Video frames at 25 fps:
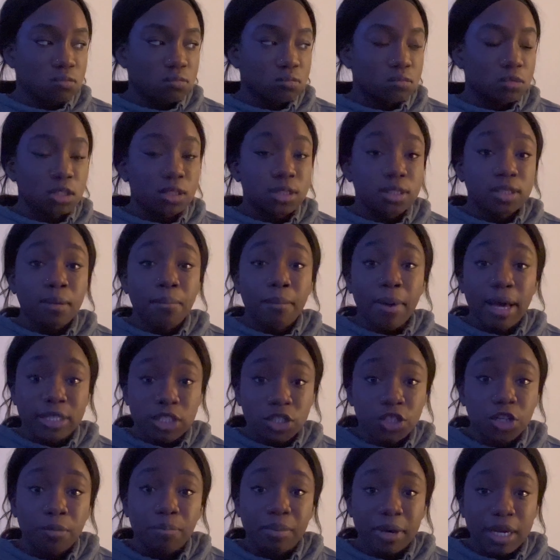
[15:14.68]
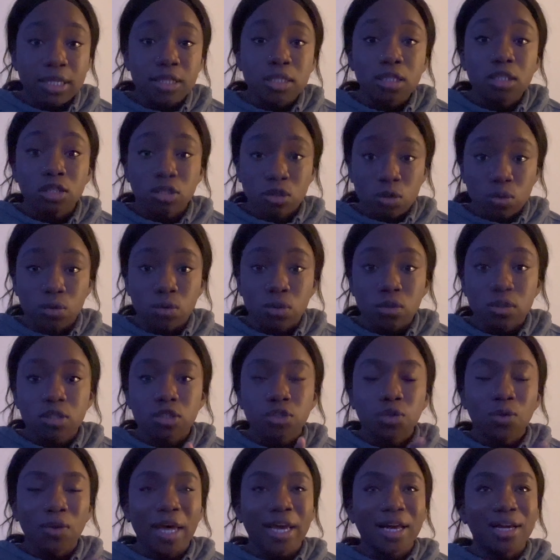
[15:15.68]
semester-based schools.
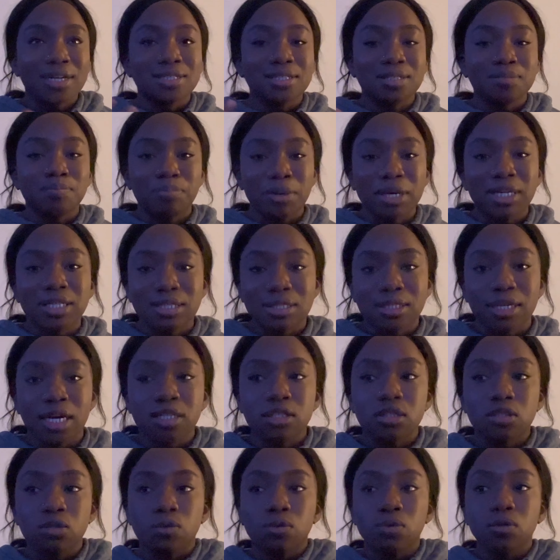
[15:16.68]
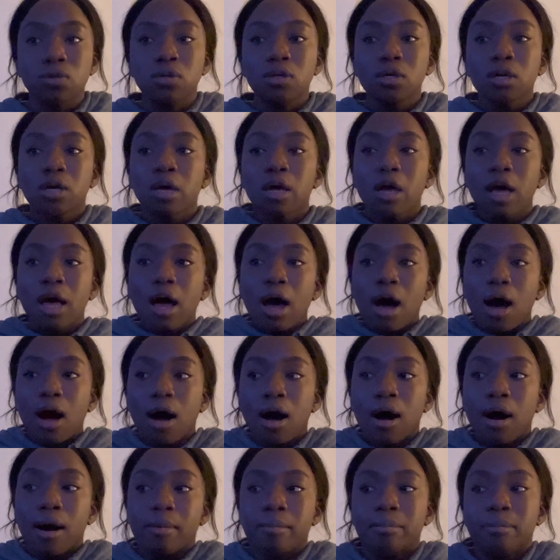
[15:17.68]
So like a big state school.
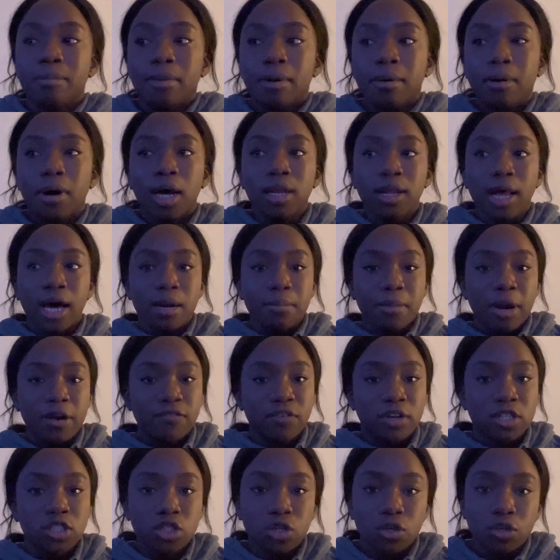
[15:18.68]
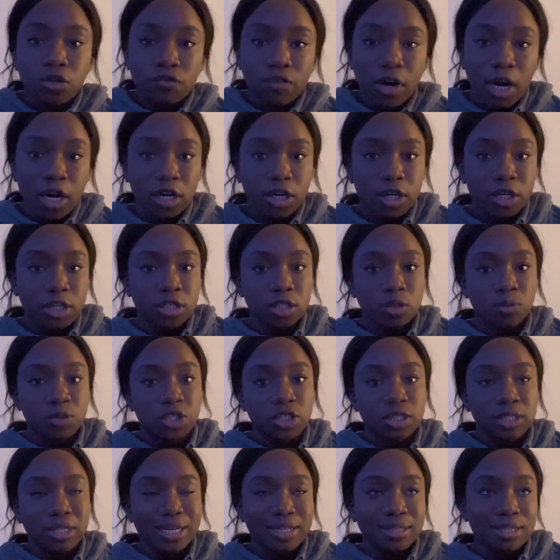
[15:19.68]
Um, a lot of my friends go to Rutgers, which
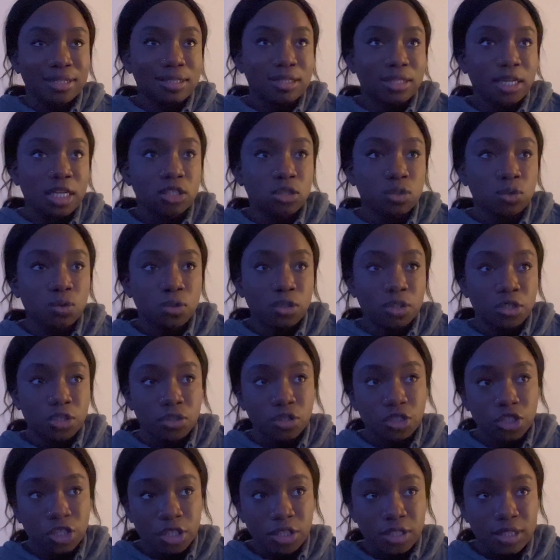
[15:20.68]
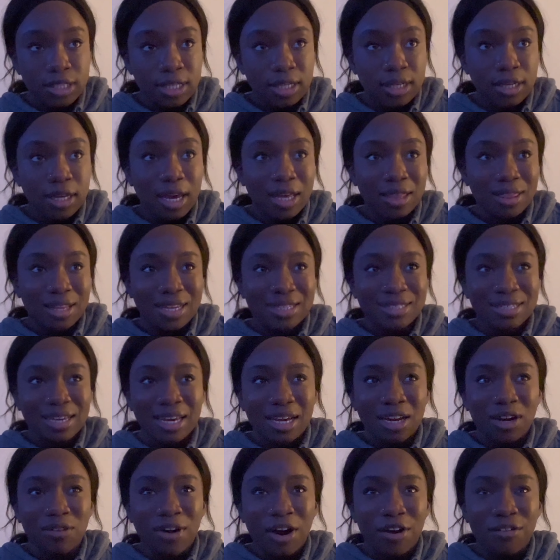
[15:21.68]
is like the state school in New Jersey, and they
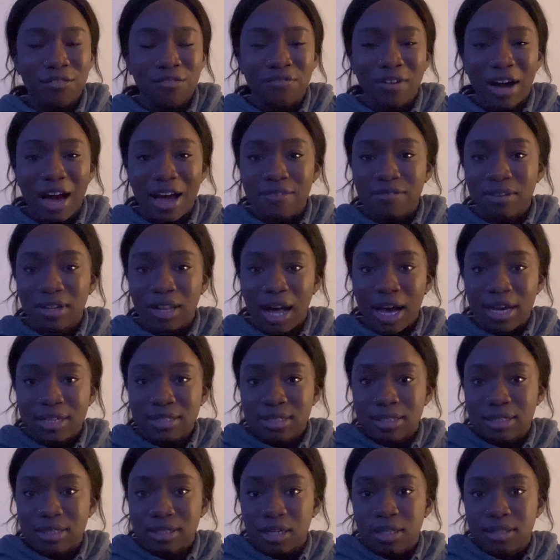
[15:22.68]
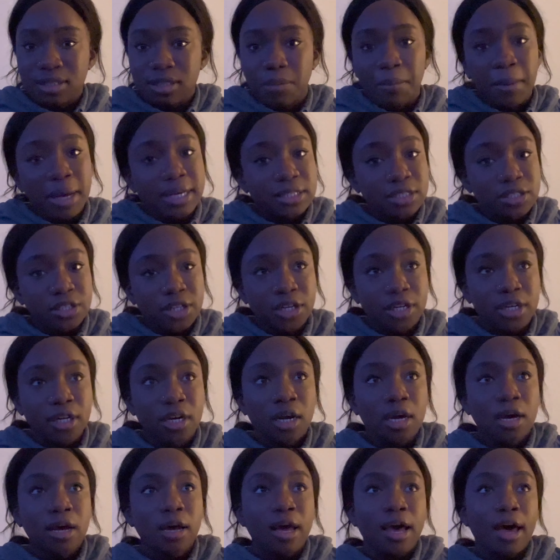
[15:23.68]
take around five classes a semester,
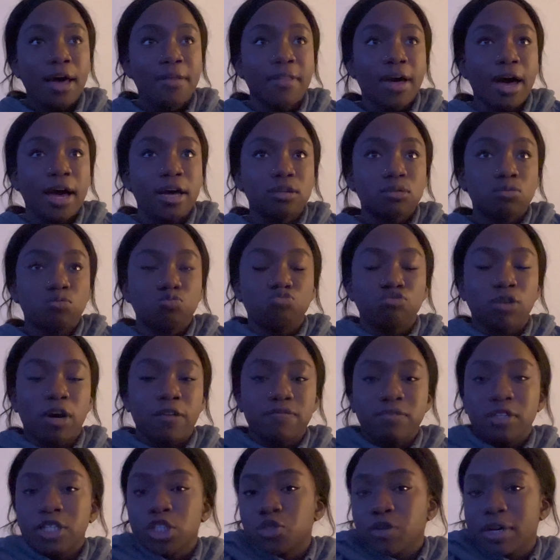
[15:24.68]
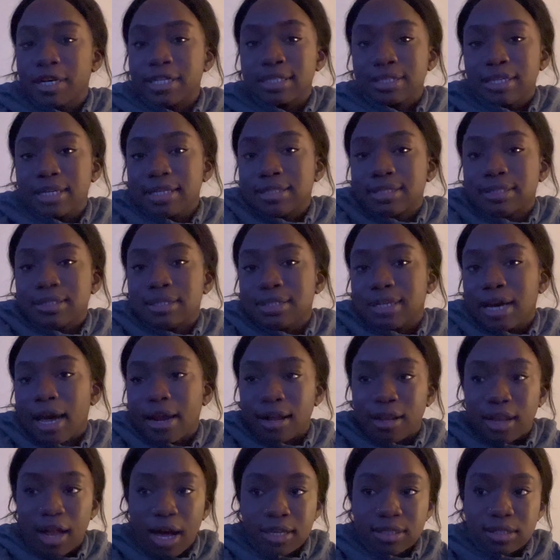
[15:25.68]
and that roughly translates to
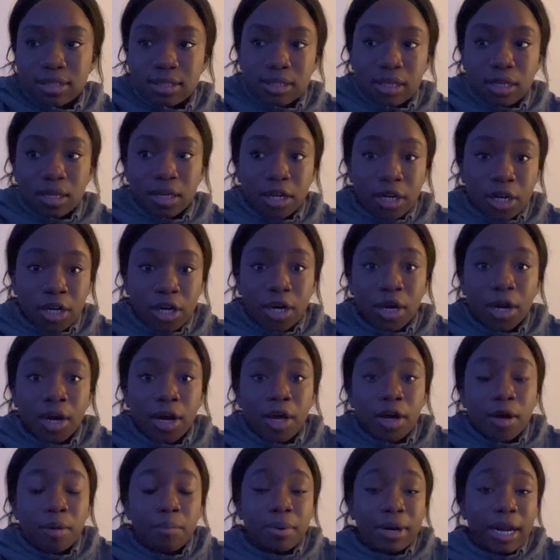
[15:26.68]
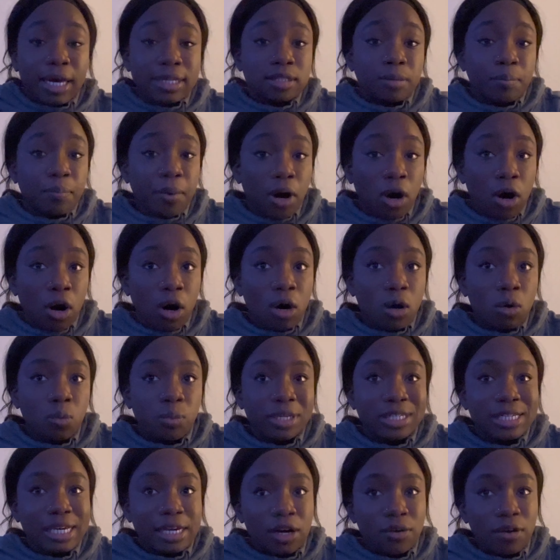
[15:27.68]
10 classes a year. But at DePaul,
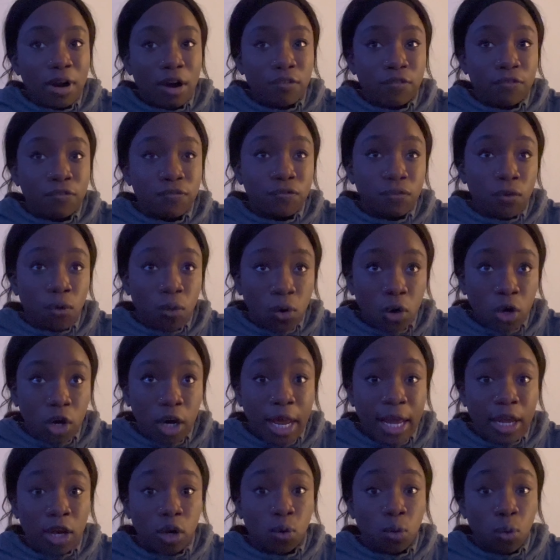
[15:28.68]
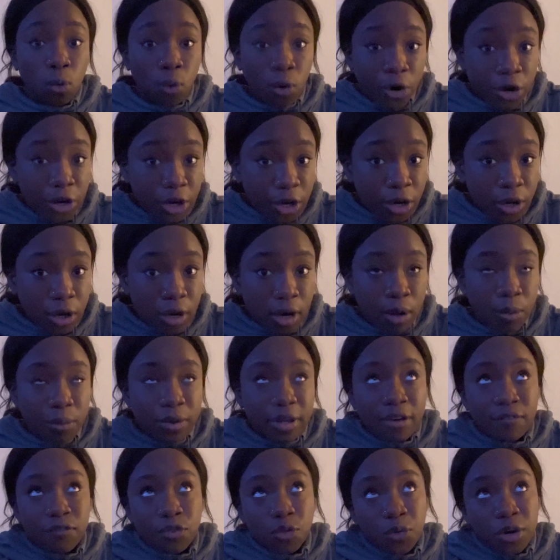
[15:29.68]
we take around four a quarter, and we
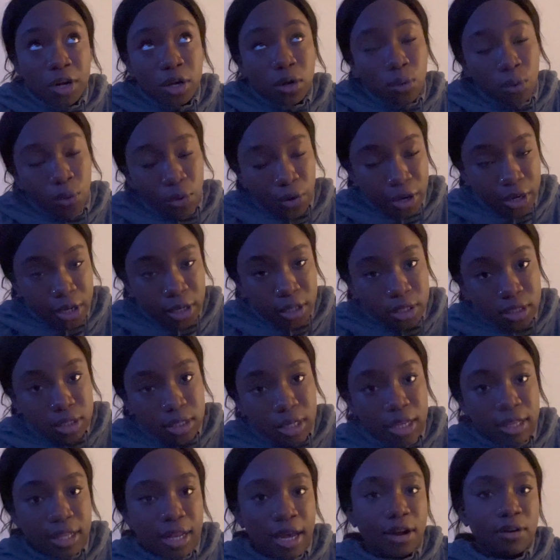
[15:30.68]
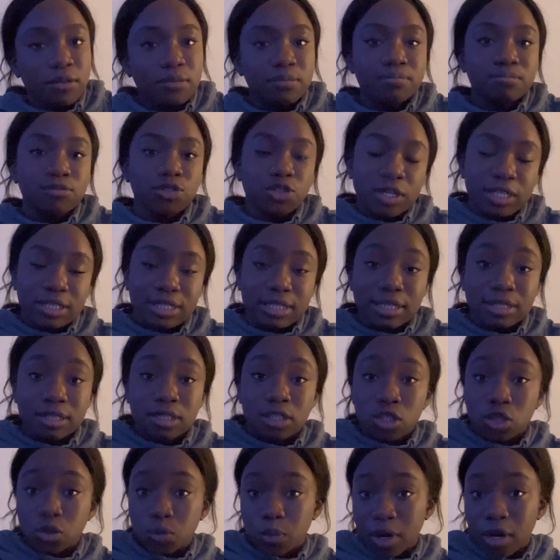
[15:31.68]
have three quarters, and that translates
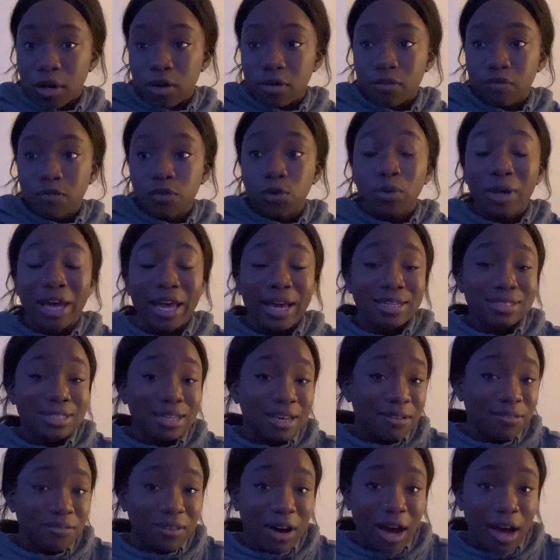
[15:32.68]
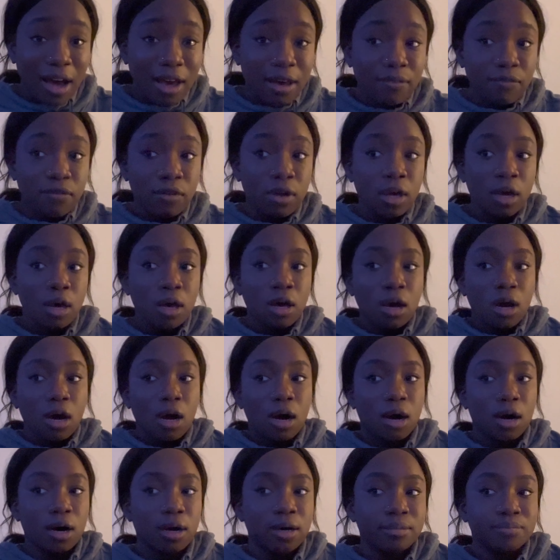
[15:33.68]
to 12. You can take five.
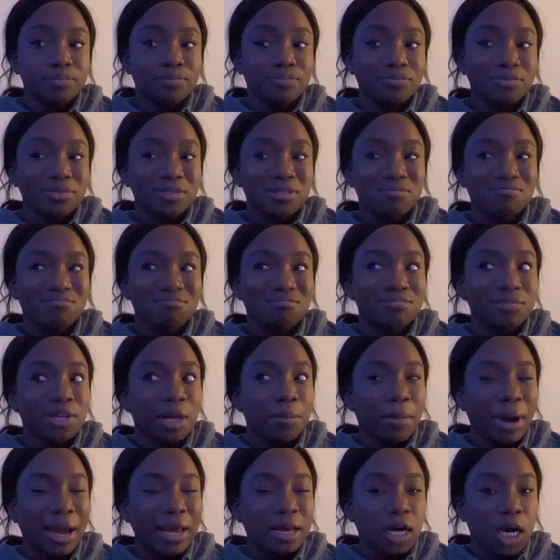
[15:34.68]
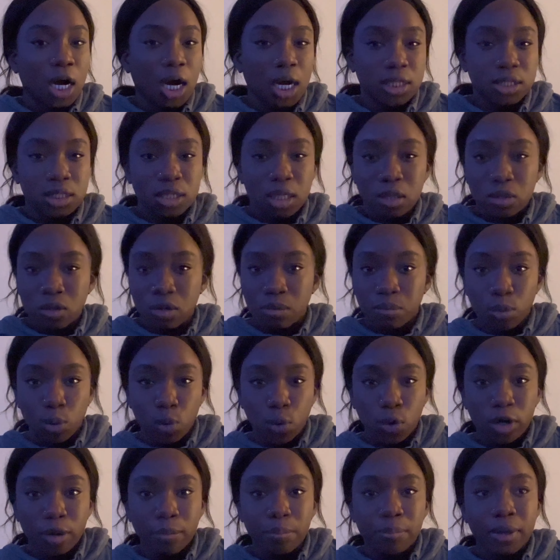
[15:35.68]
Um, it might cost a little
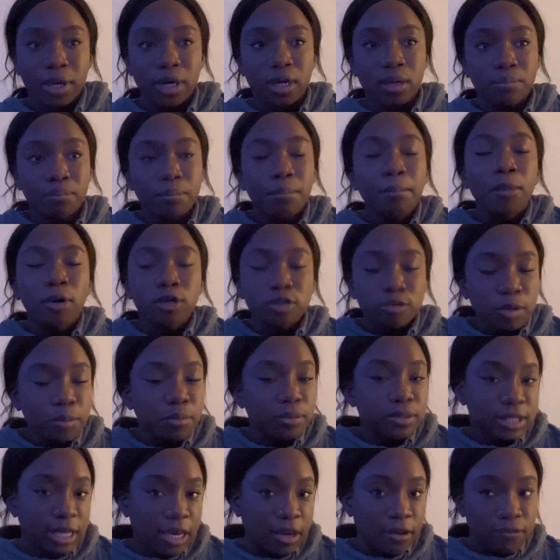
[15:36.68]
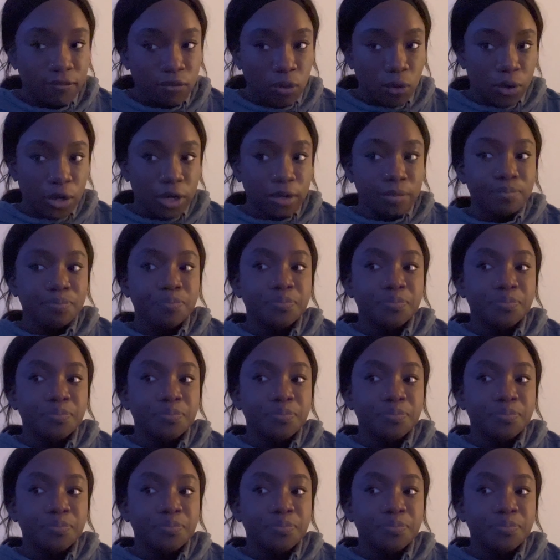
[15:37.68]
more, but most people take four.